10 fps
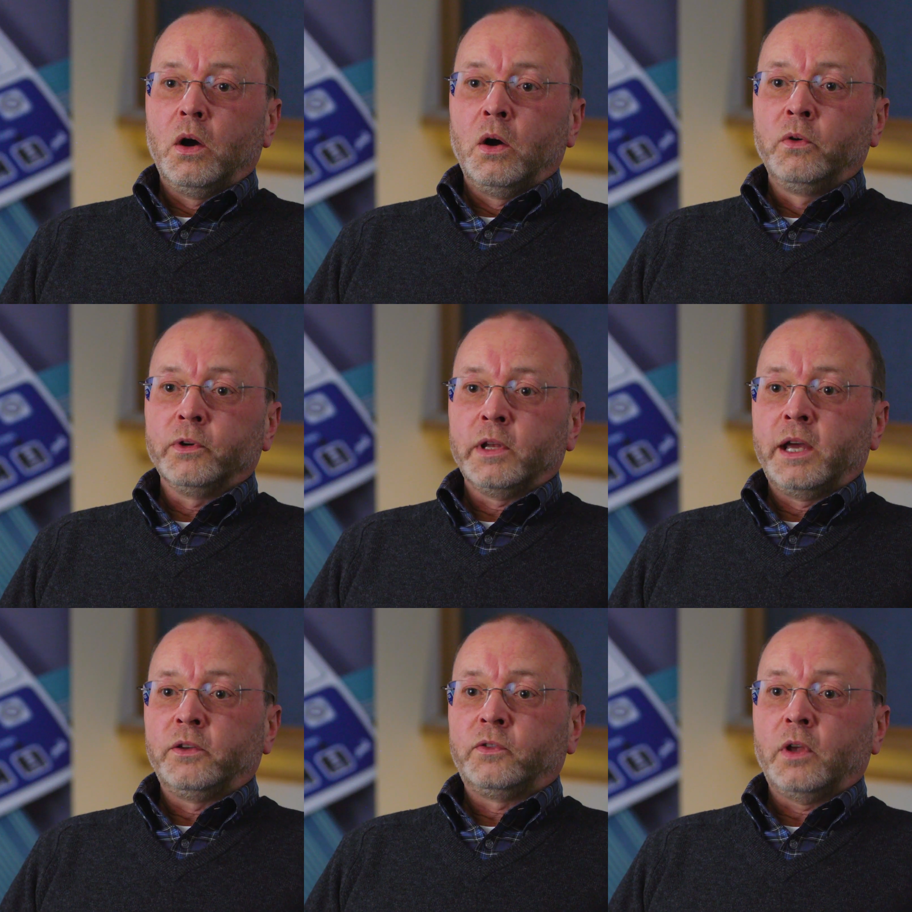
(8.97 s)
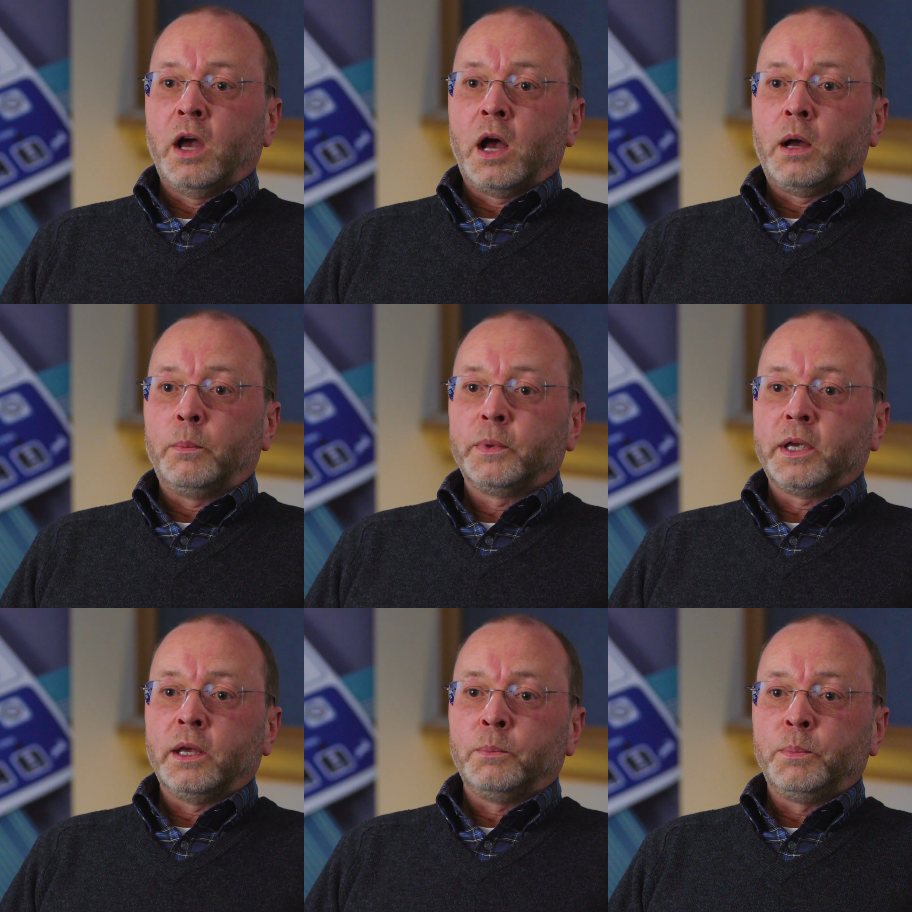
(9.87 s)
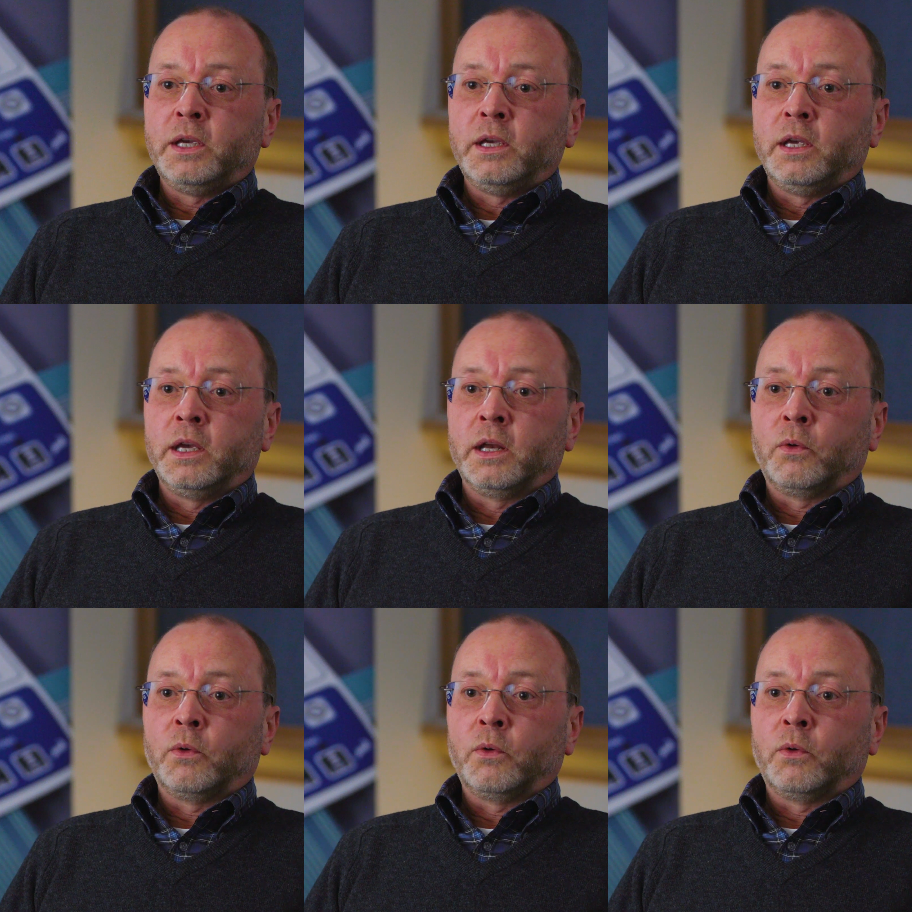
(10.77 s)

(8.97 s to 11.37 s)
Overlays can be in